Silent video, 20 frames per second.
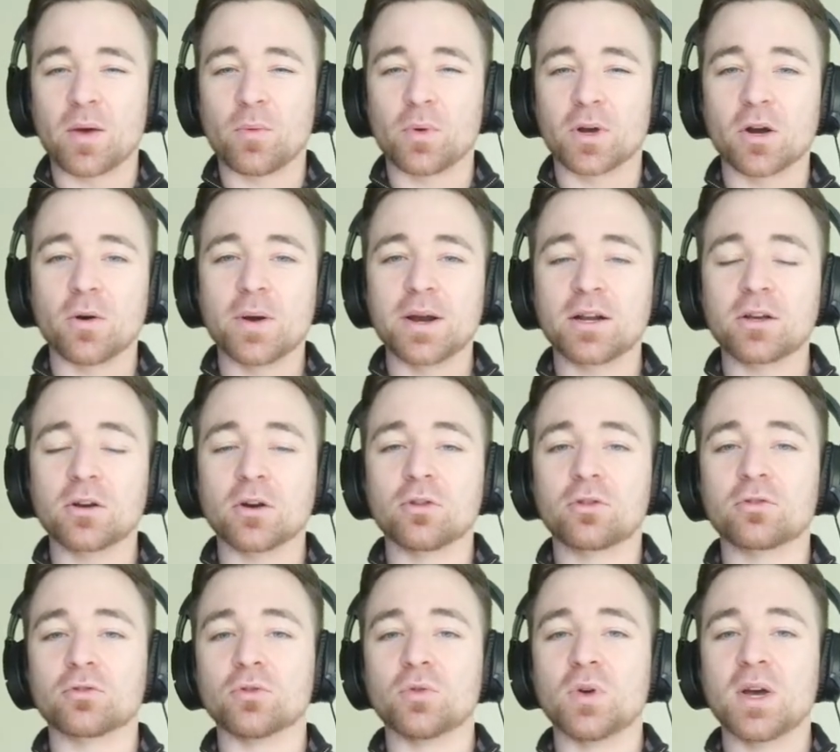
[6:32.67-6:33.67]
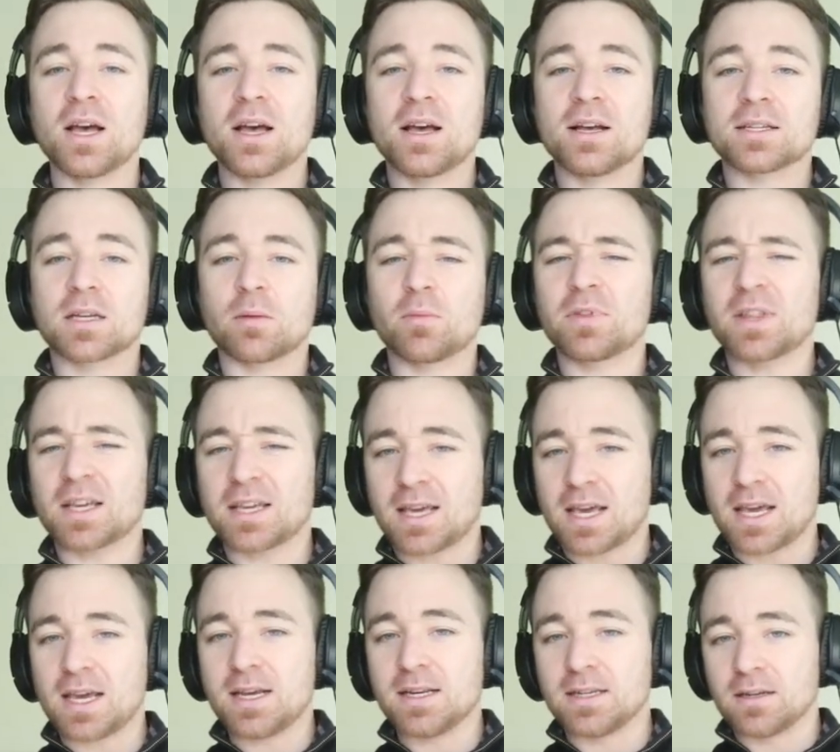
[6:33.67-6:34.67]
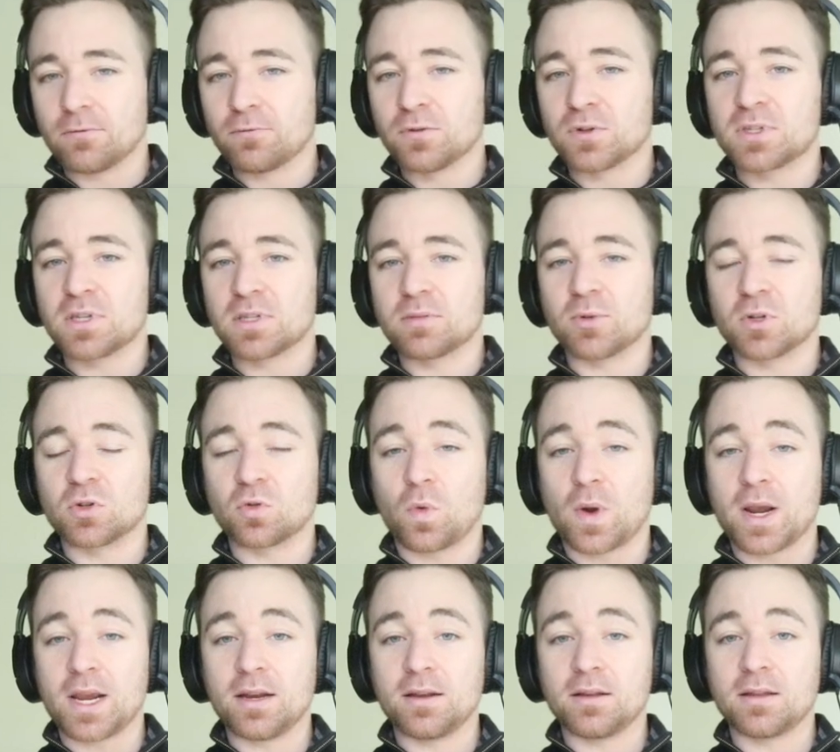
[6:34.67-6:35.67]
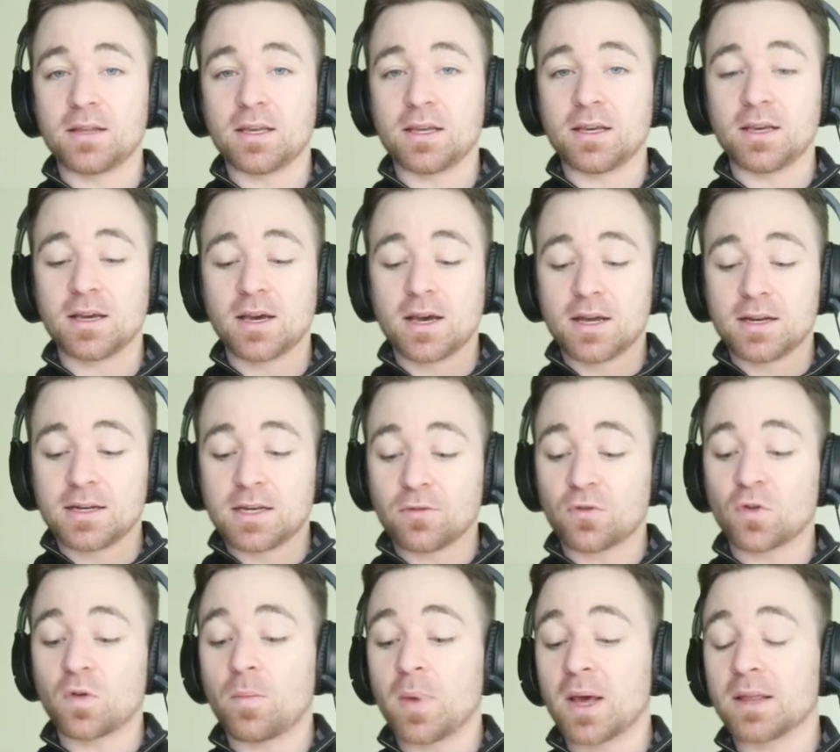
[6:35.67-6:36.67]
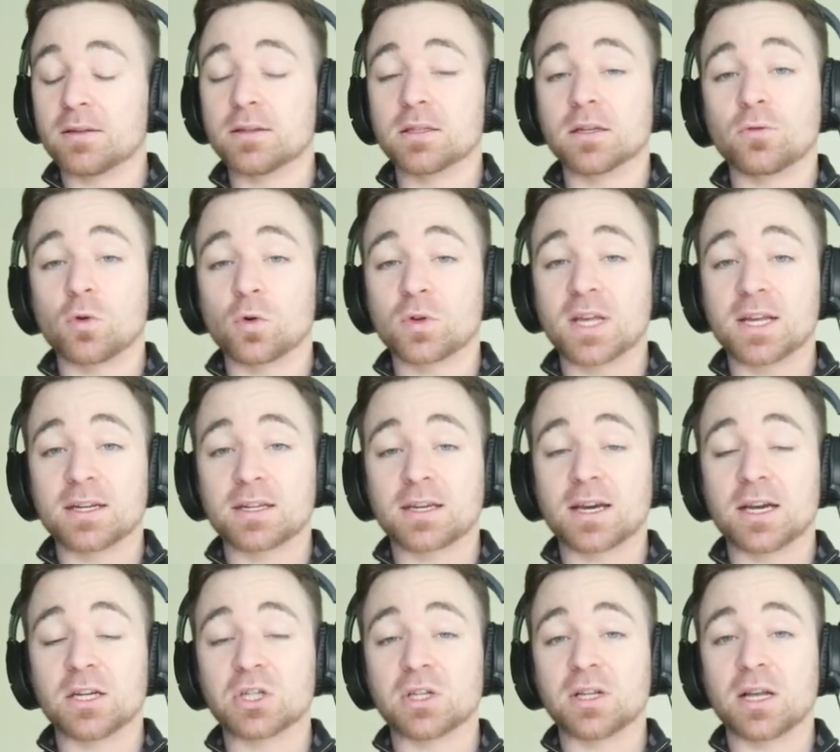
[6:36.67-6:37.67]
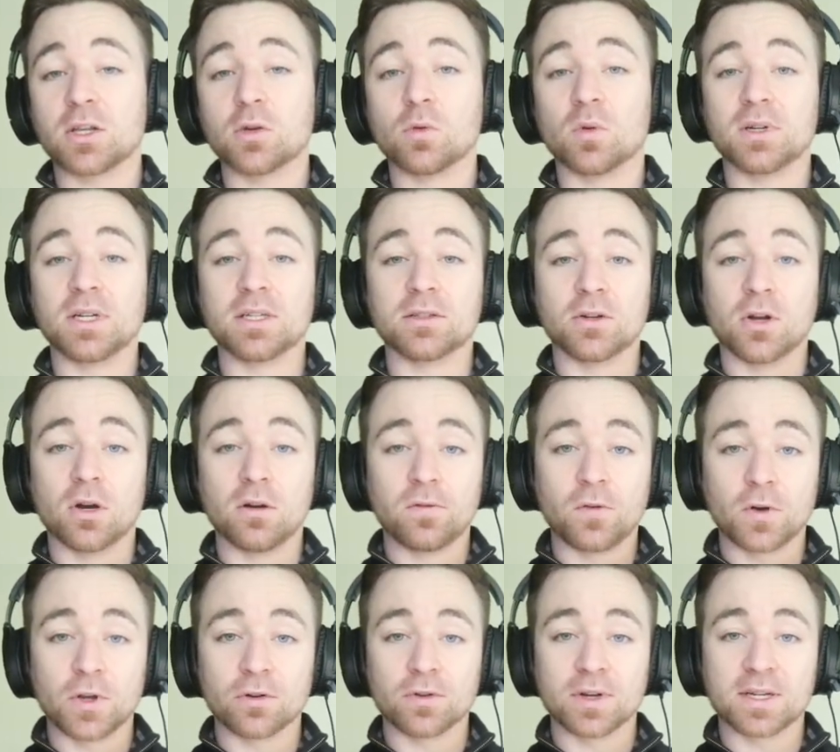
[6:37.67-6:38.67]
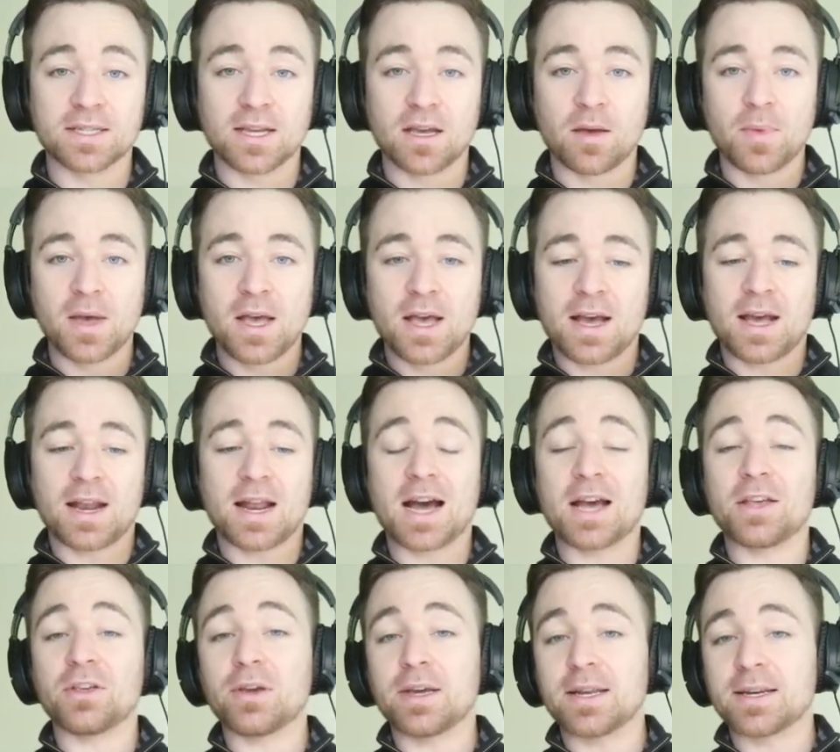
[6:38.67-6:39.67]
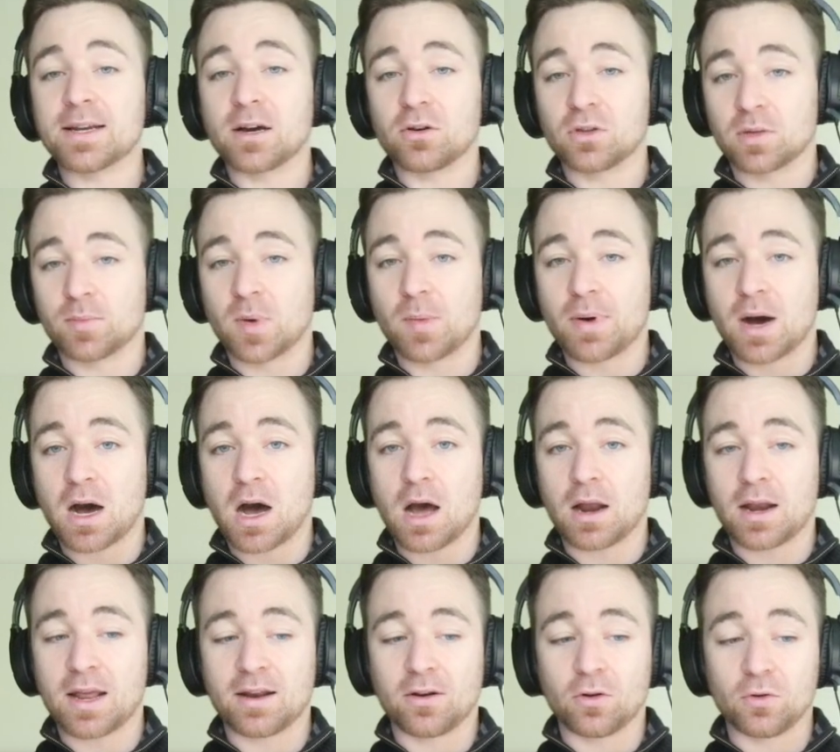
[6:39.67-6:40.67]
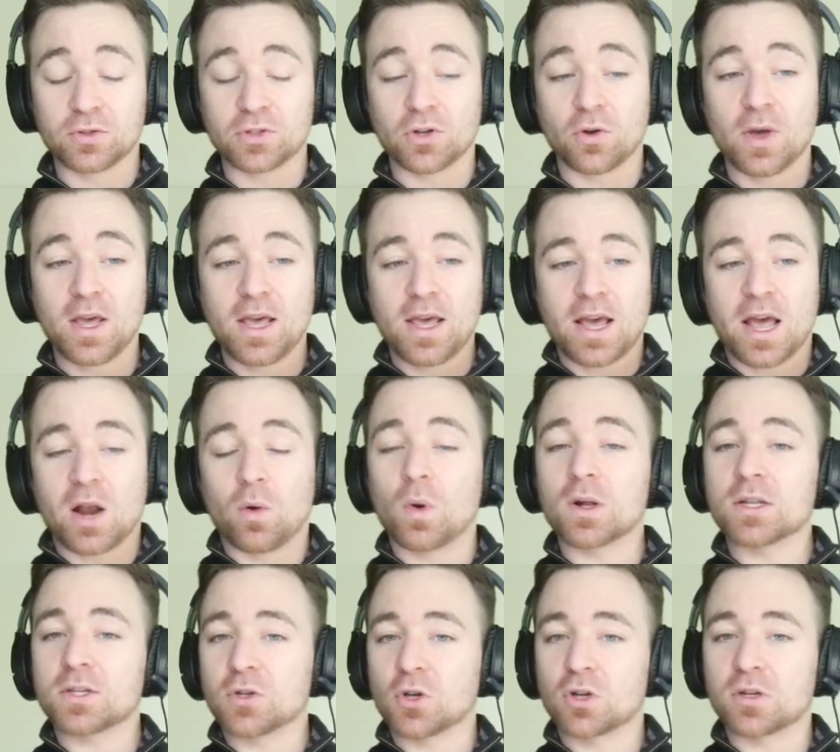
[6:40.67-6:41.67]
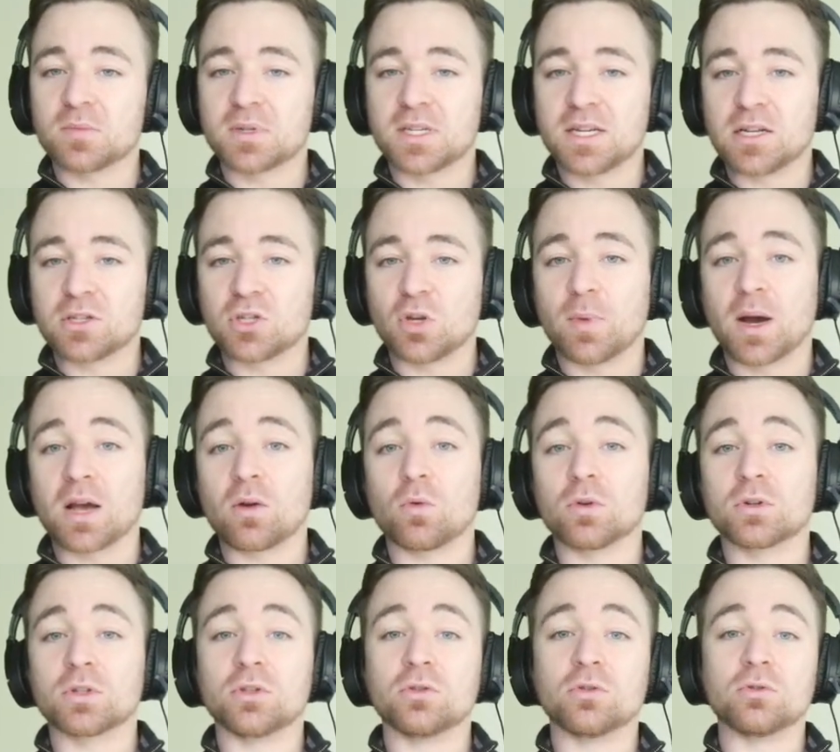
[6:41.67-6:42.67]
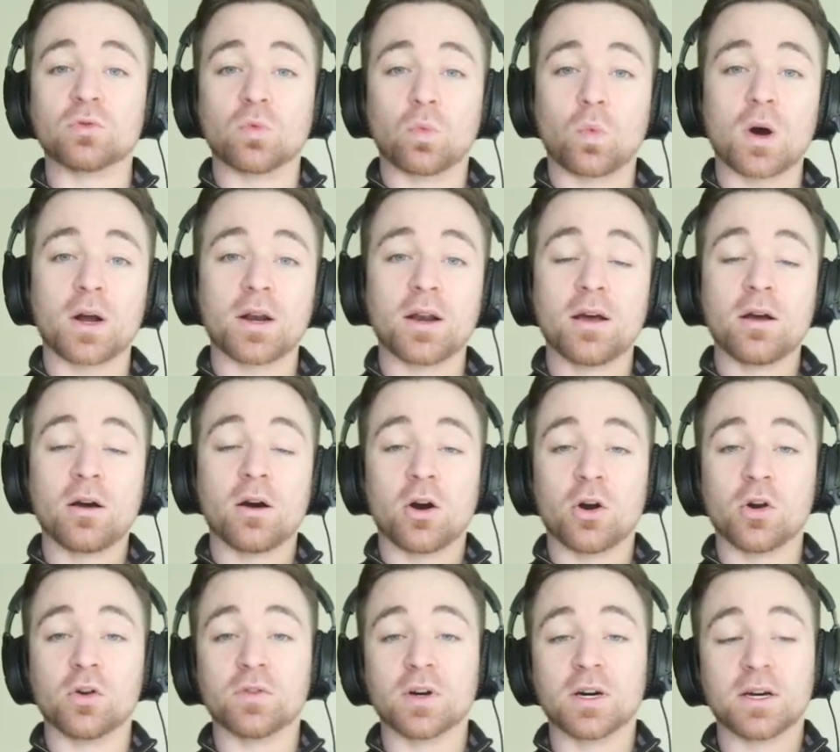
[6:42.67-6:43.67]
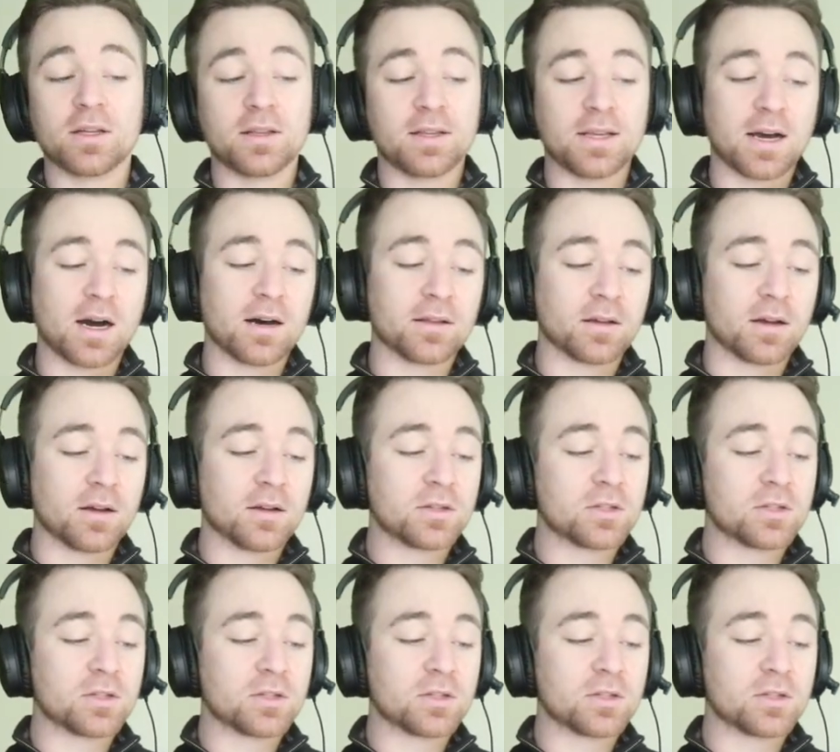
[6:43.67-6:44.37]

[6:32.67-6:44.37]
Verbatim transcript: And we're going to go through some of the key differences between the different methods of authentication that you will need to know for your exam and how you can tell them apart and also in what circumstance you might want to use one over the other.